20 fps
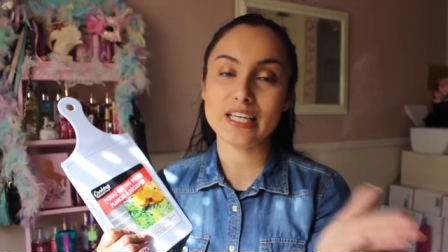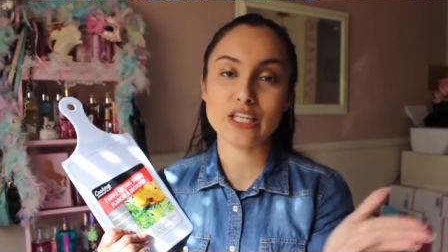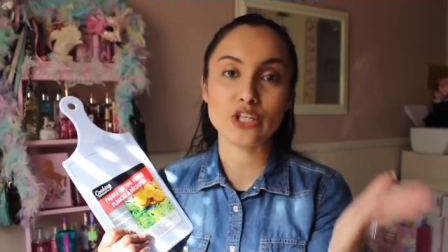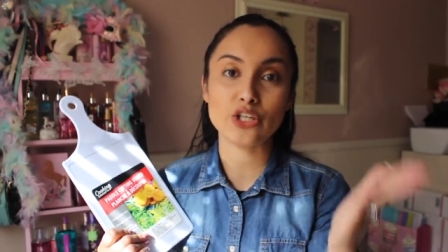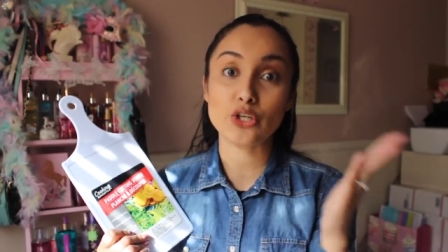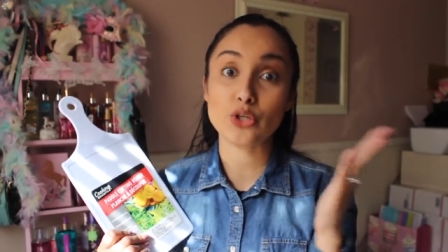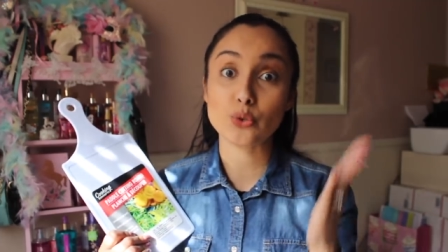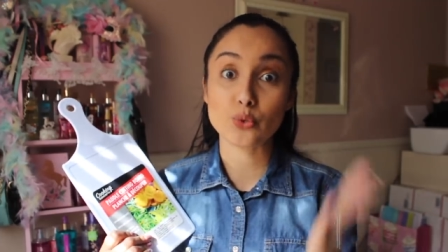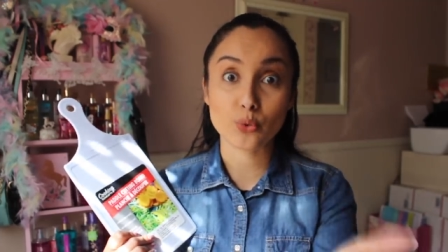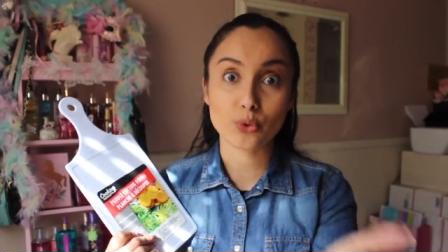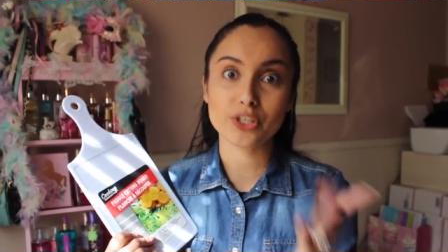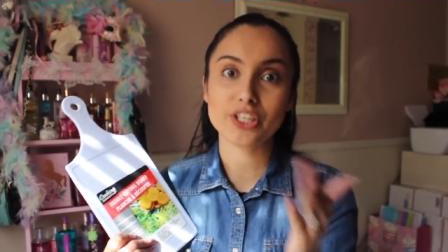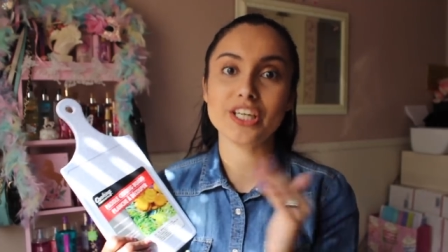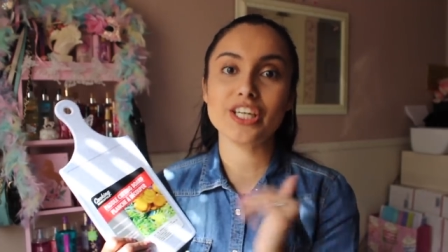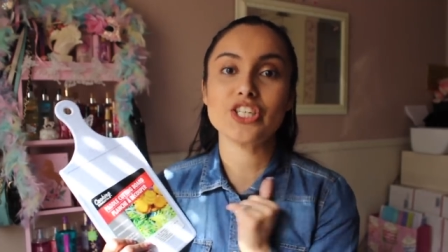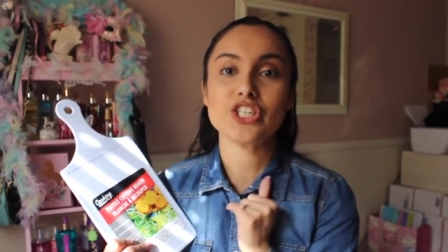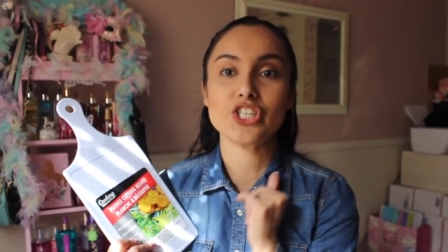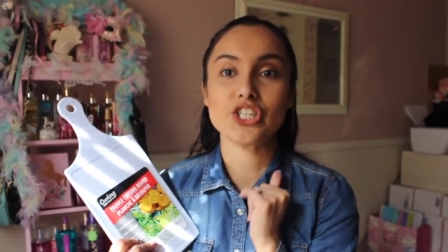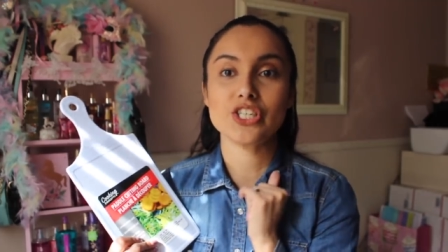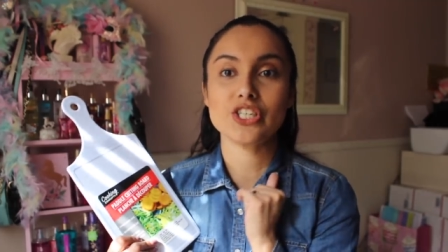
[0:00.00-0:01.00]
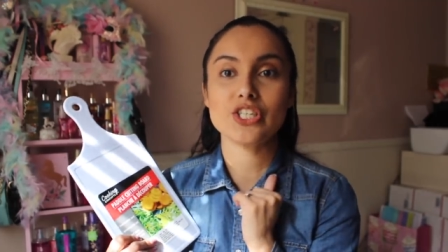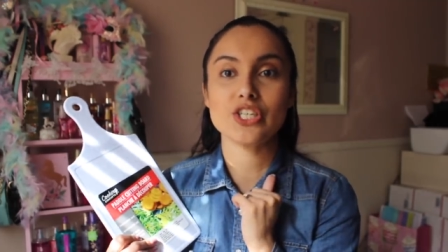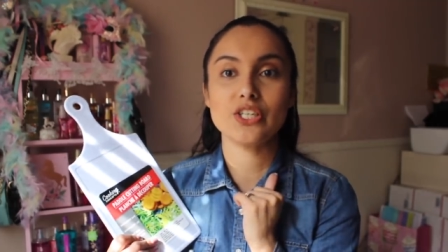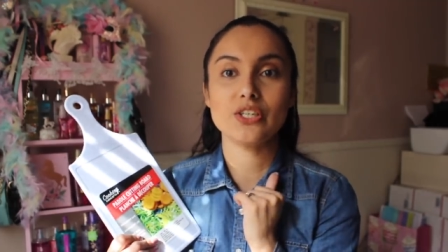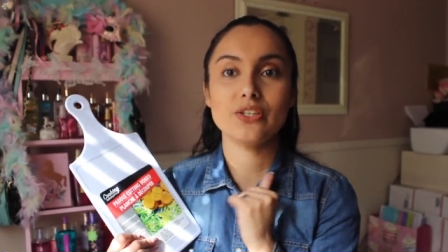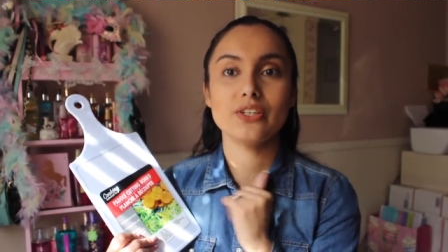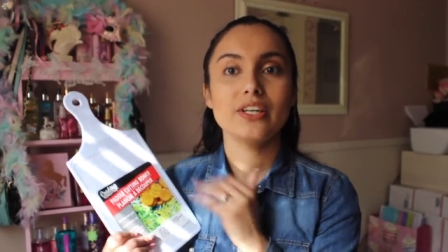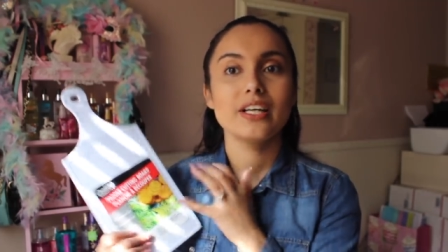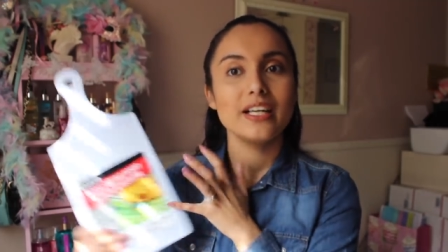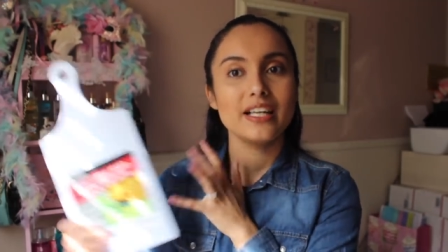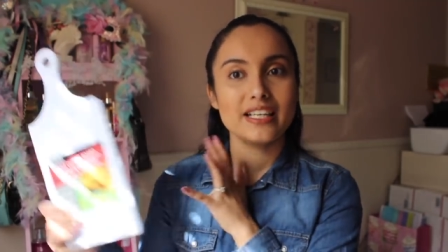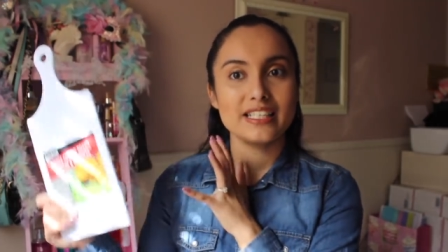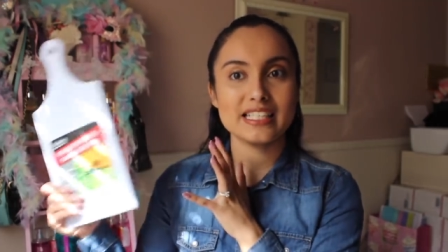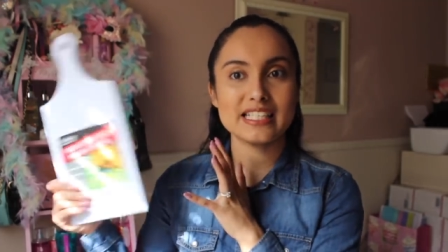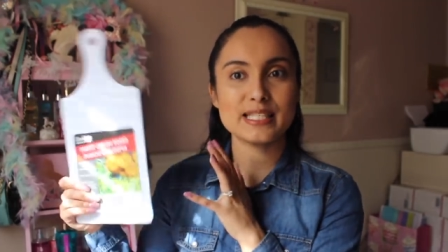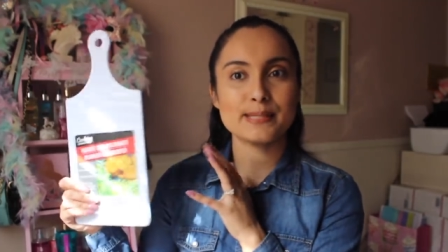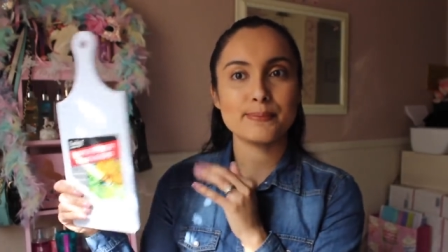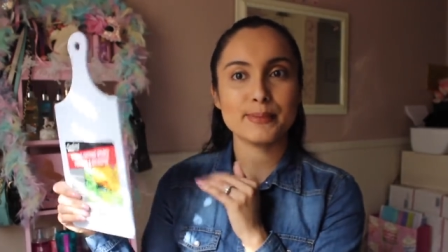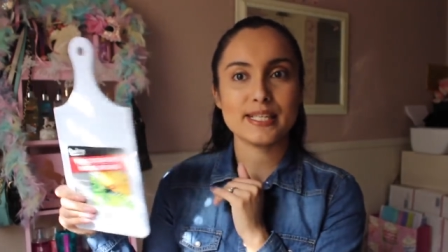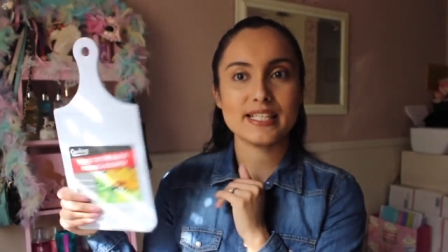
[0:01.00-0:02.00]
in your kitchen to
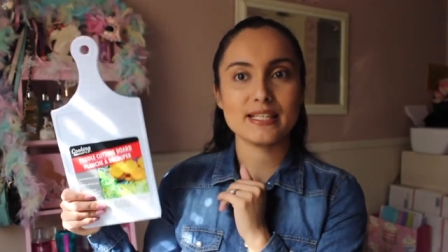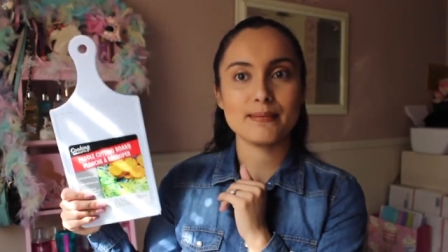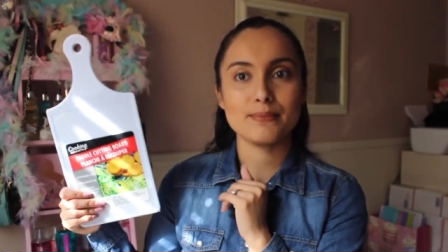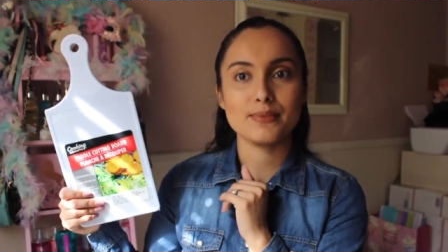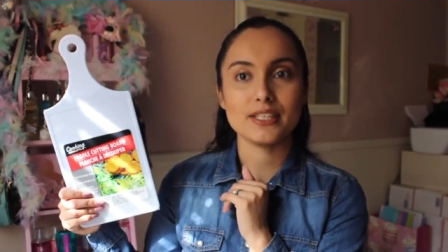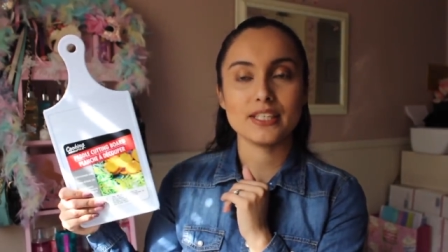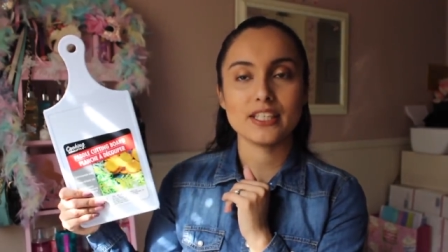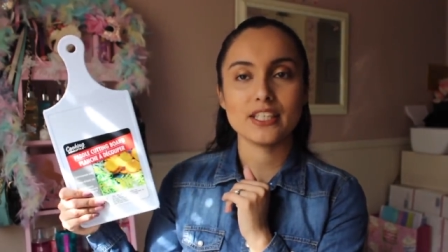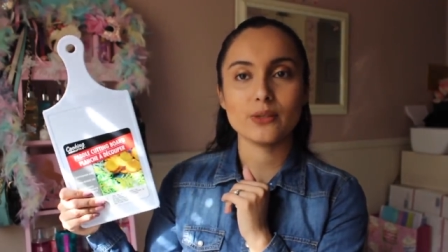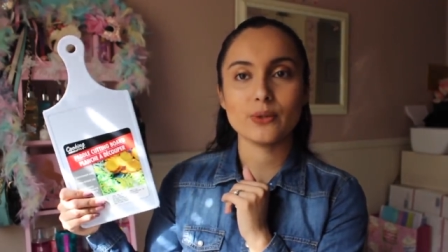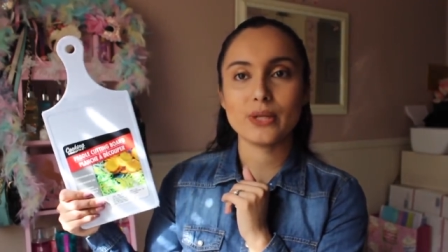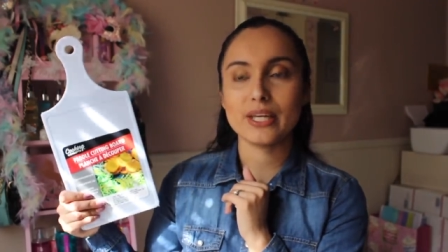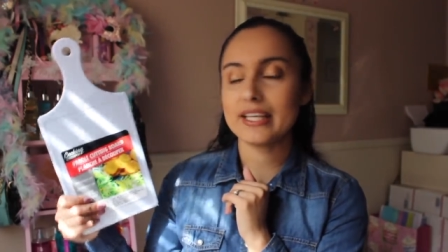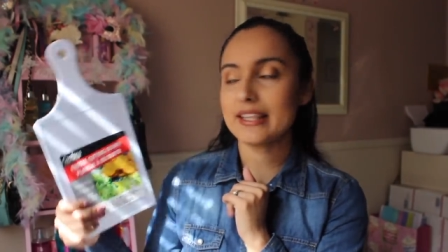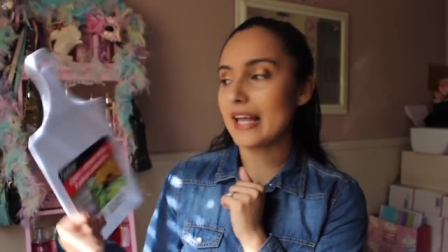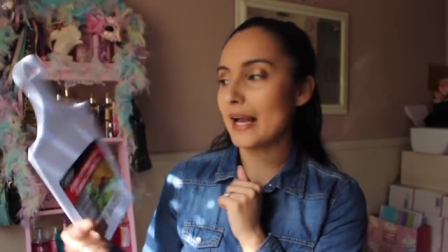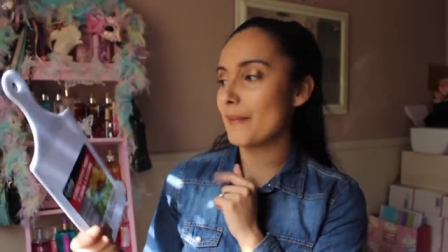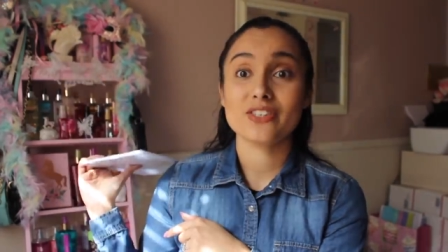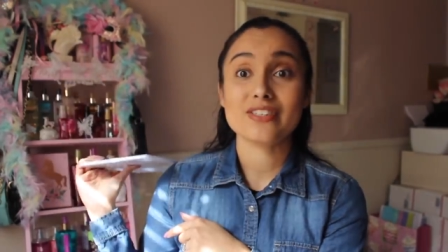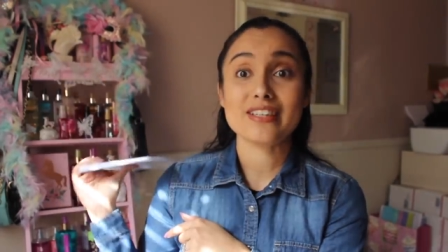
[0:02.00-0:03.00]
display something cute like that.